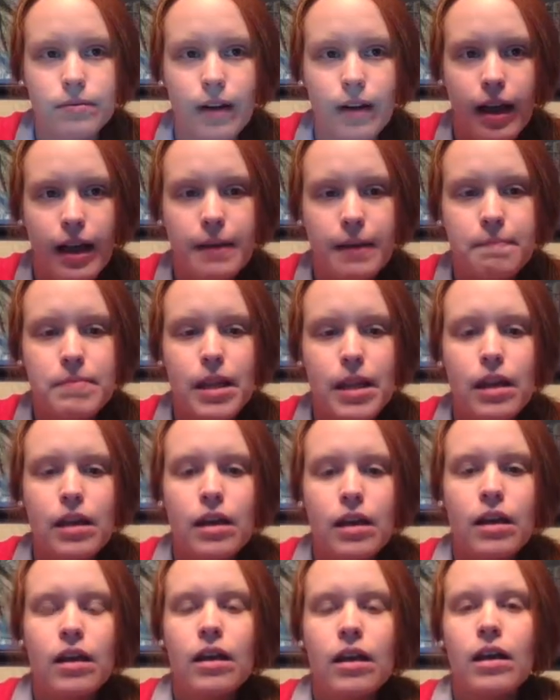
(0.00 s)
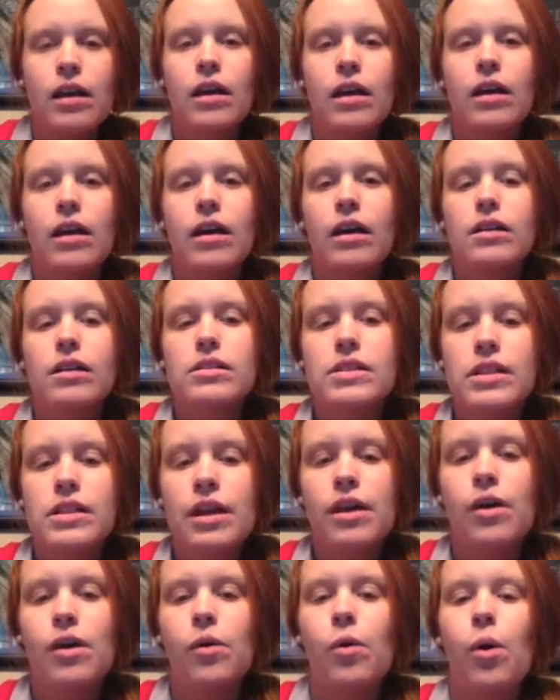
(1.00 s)
right?
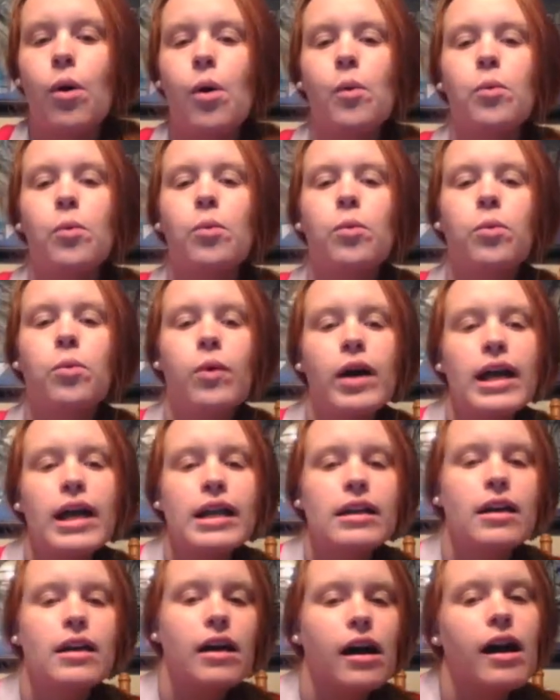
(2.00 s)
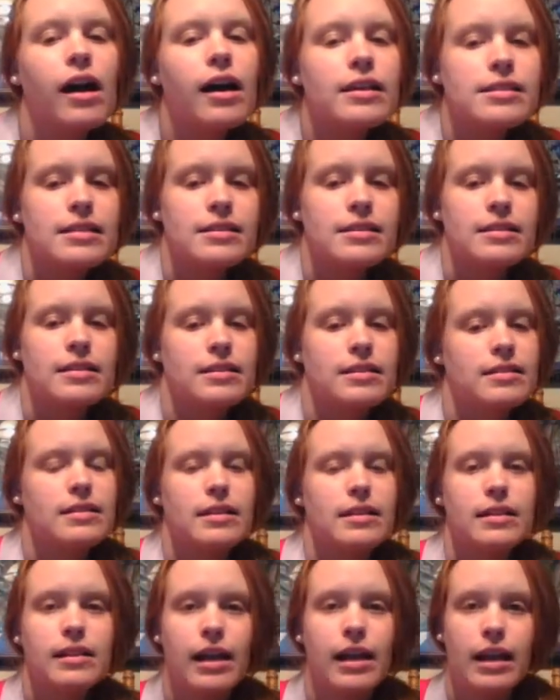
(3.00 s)
So what causes this
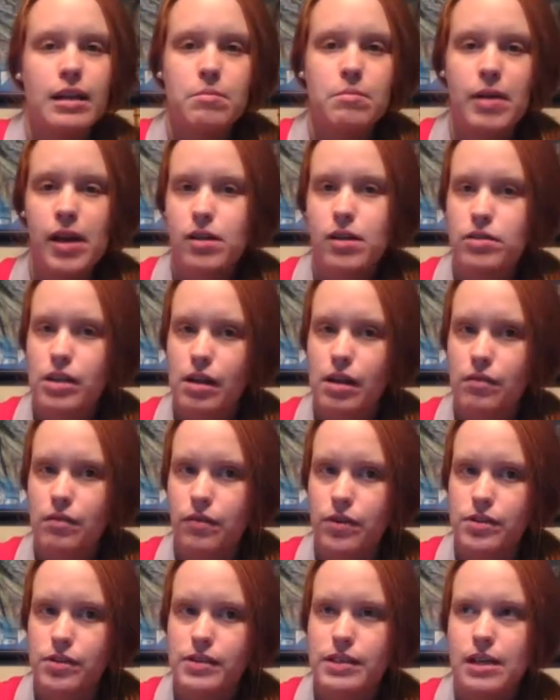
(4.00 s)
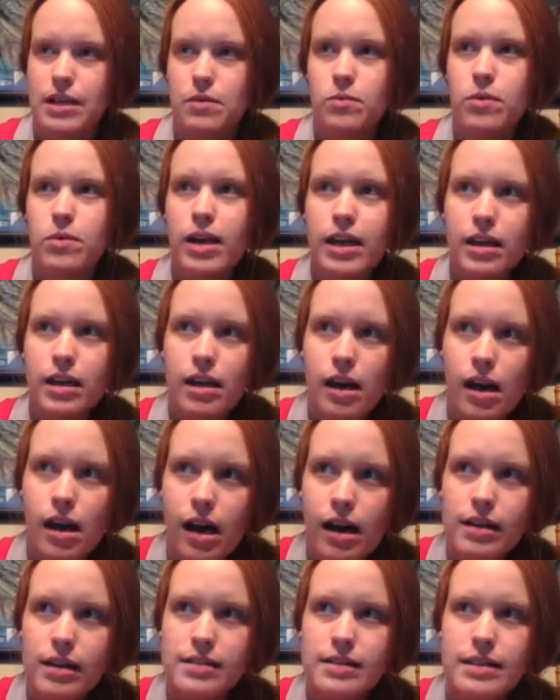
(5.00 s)
declining biodiversity? What
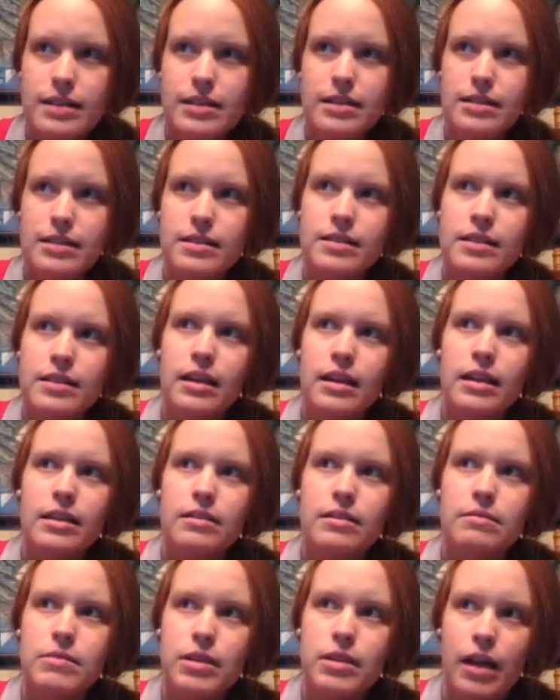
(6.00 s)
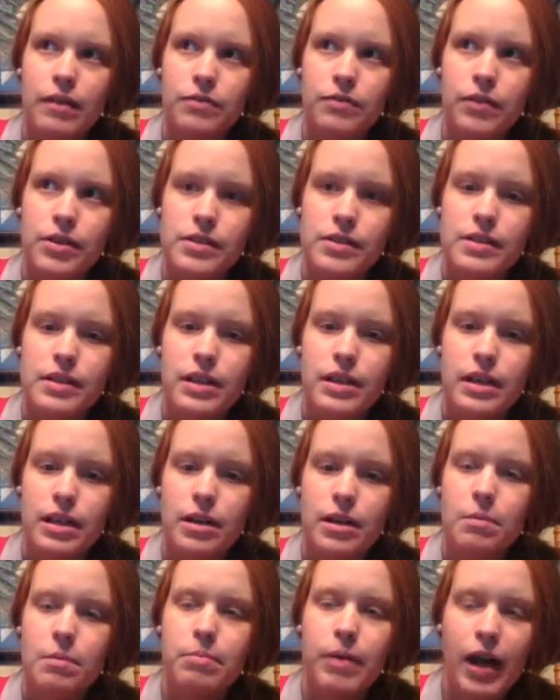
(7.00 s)
causes
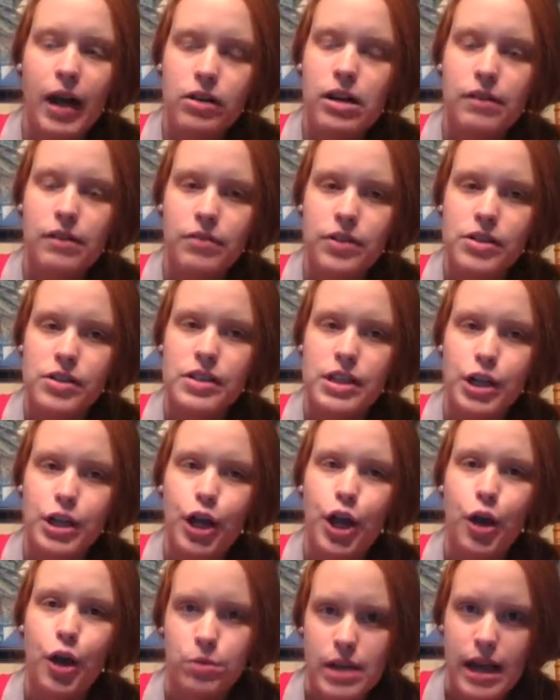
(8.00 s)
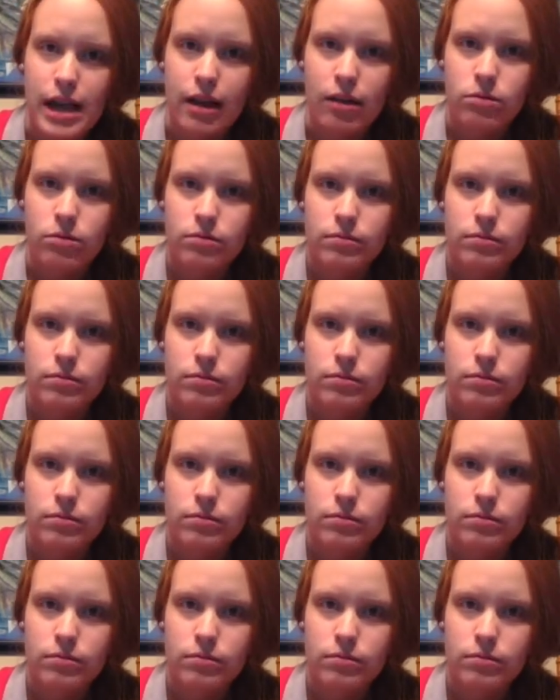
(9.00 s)
diversity or biodiversity to go down?